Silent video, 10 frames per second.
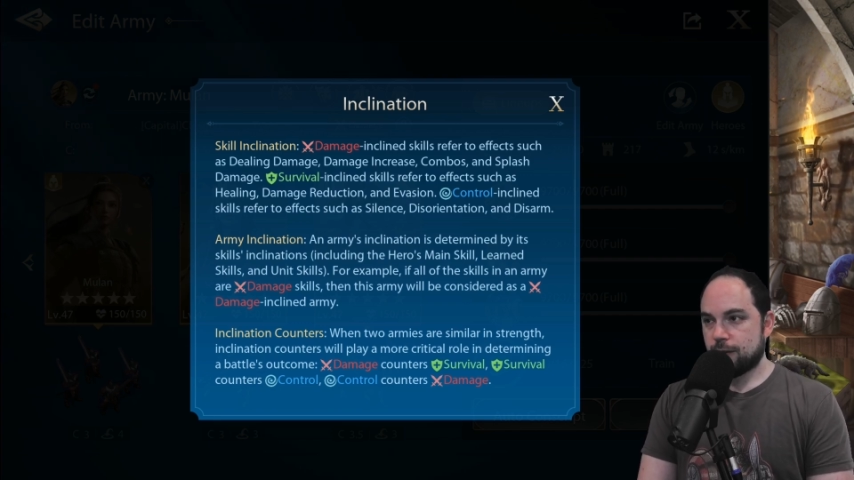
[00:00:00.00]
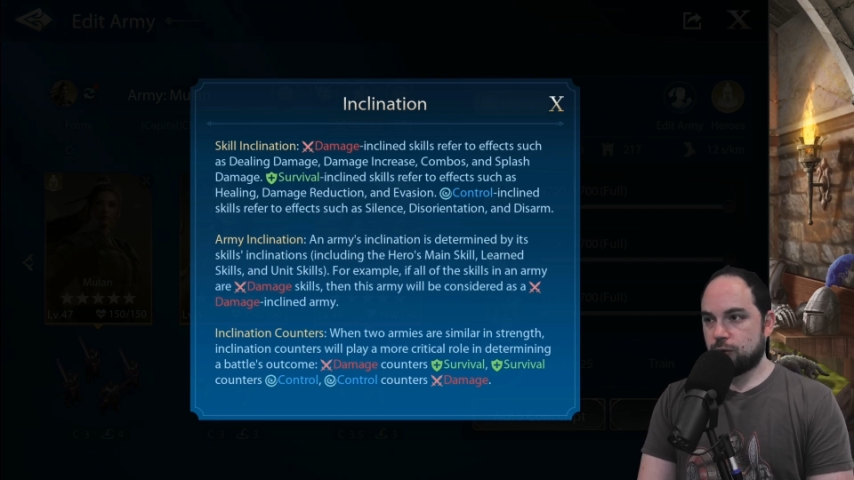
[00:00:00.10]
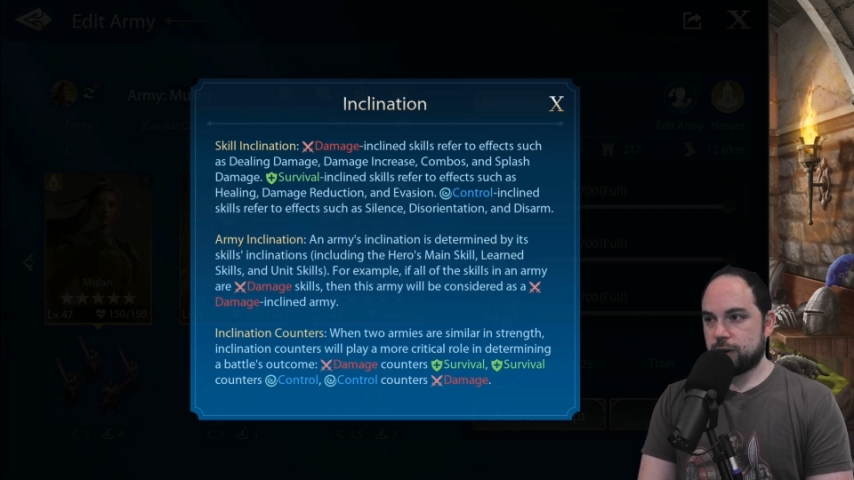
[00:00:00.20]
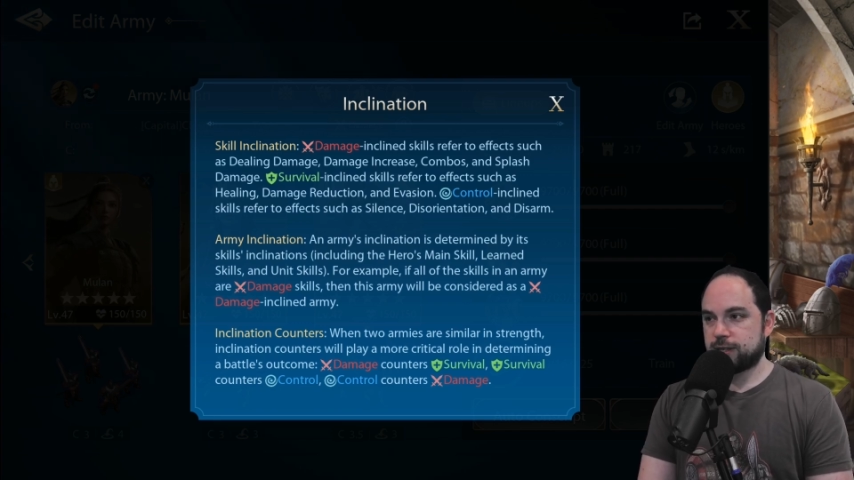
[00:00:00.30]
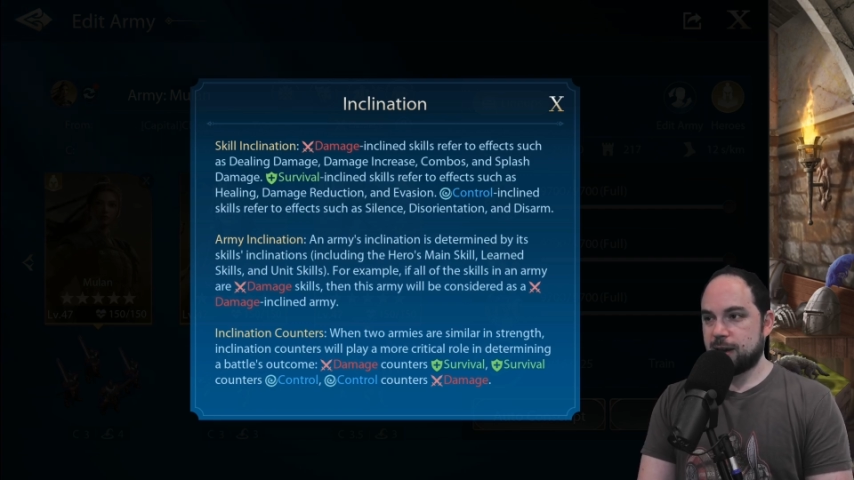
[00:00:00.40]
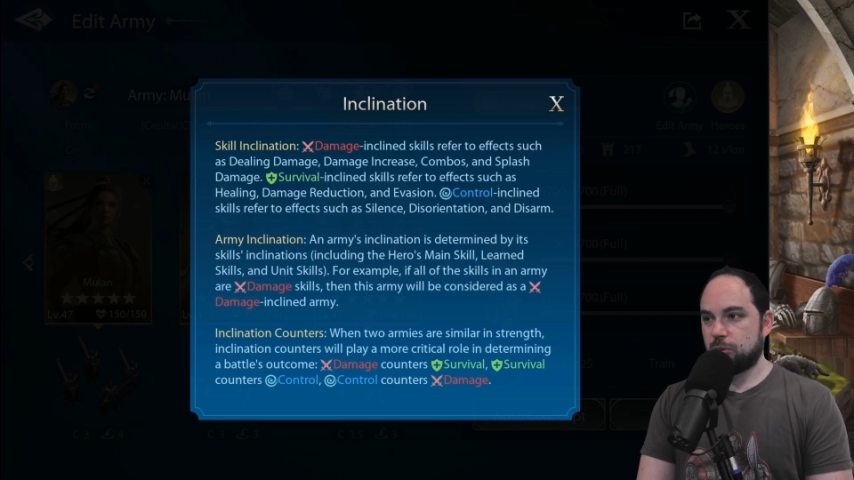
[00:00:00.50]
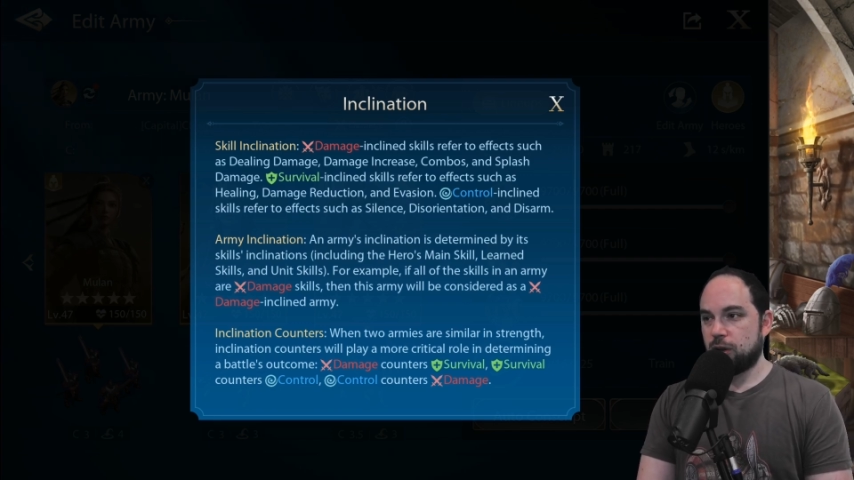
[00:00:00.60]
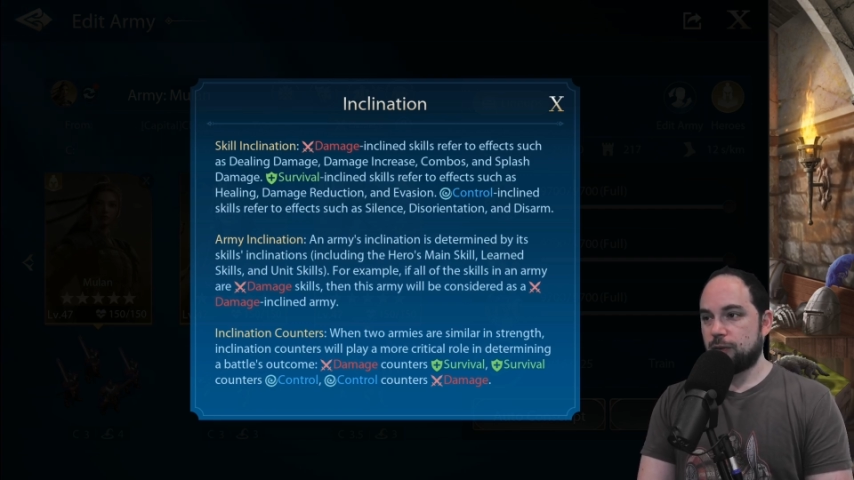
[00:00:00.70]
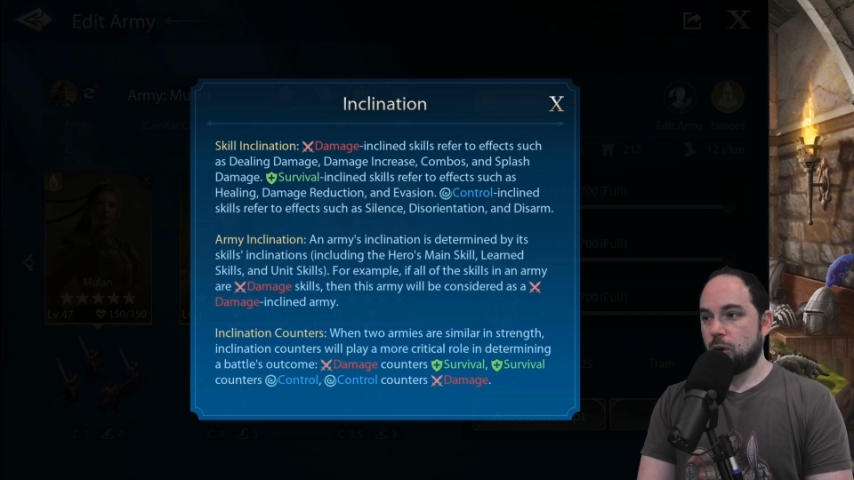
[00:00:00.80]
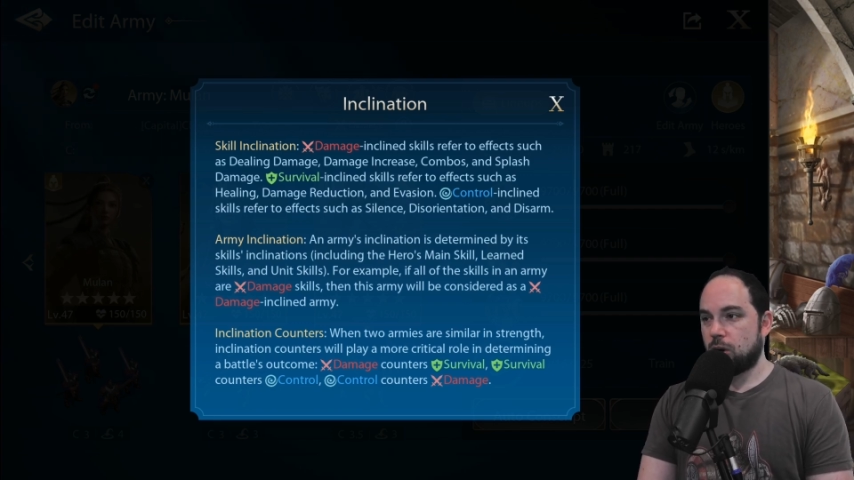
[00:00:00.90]
For
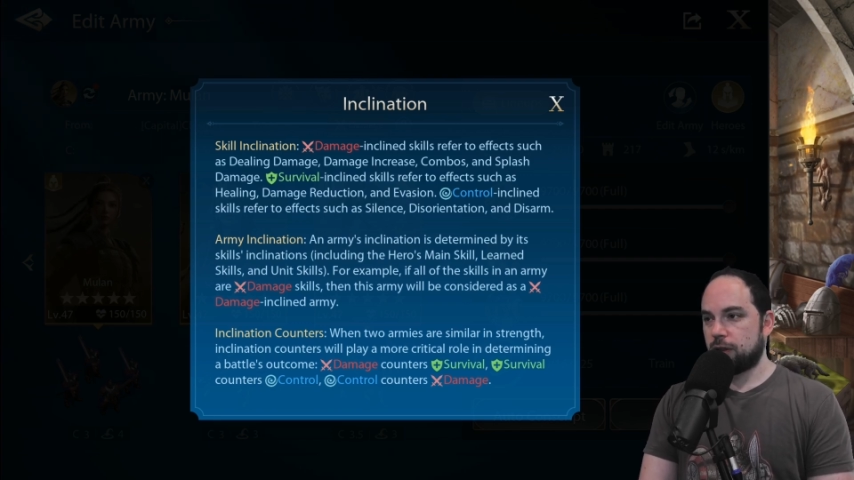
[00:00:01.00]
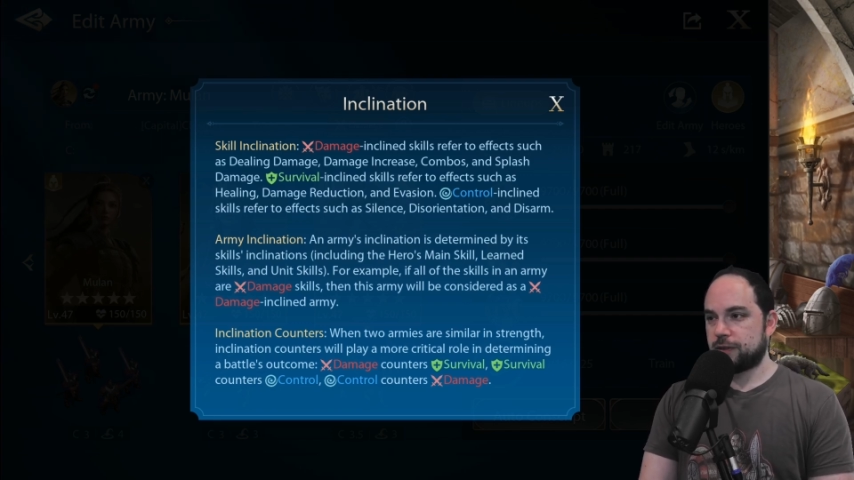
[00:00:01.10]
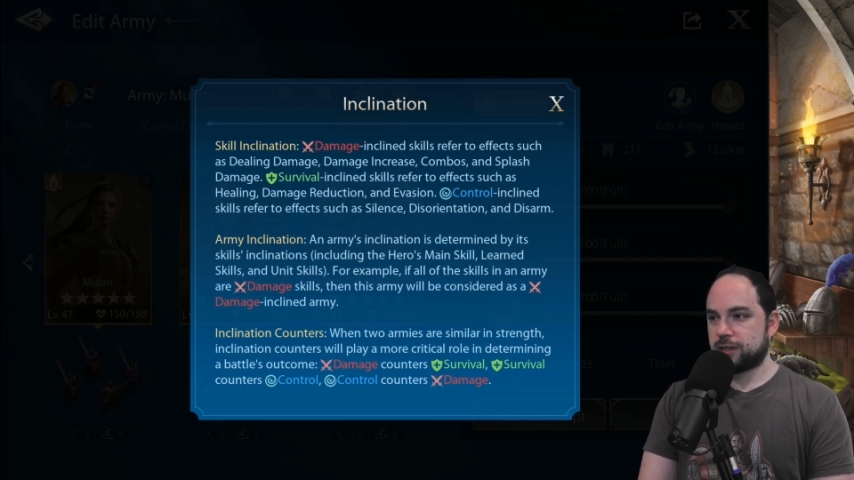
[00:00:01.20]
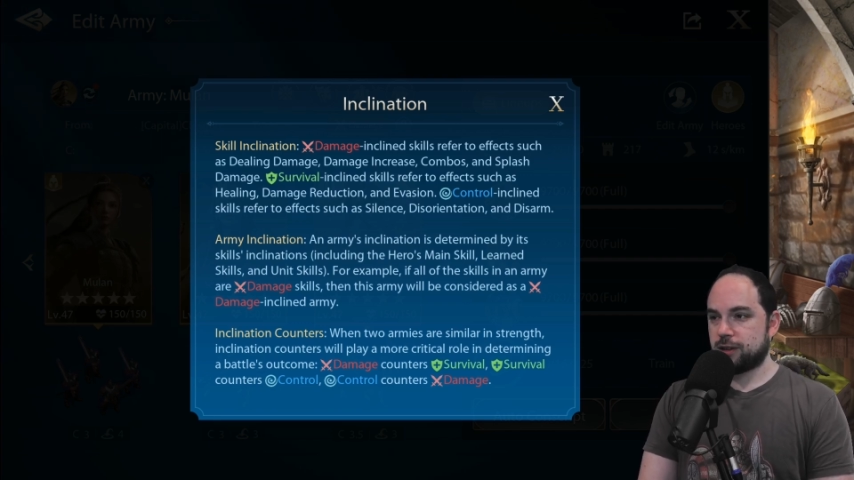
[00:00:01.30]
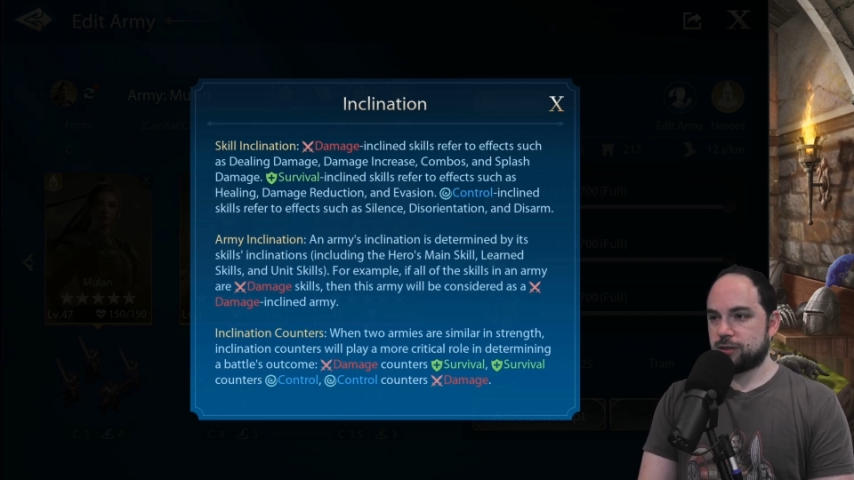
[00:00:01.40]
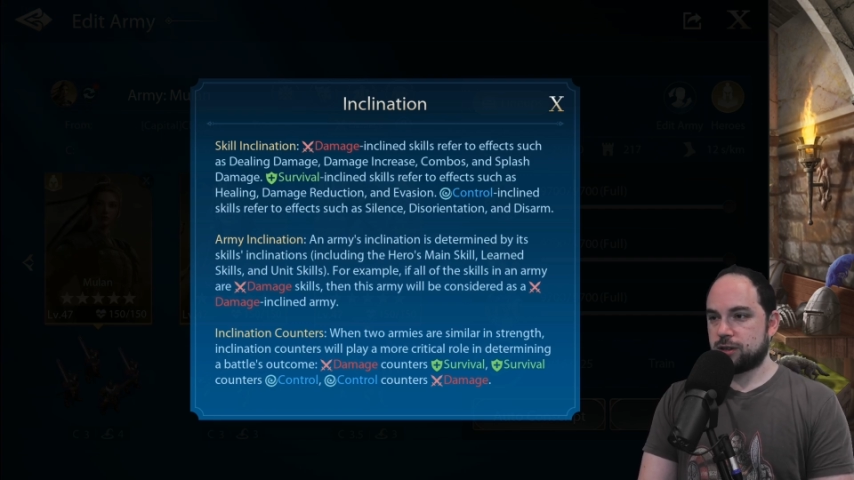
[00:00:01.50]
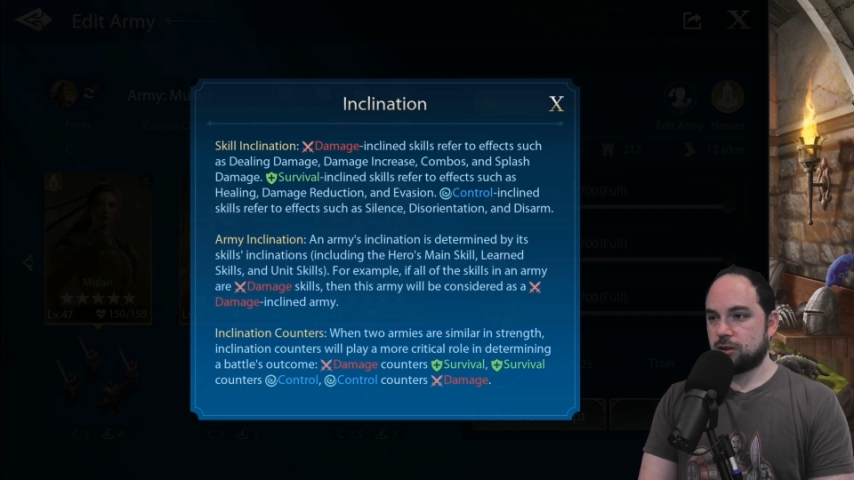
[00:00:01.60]
example, if all of the skills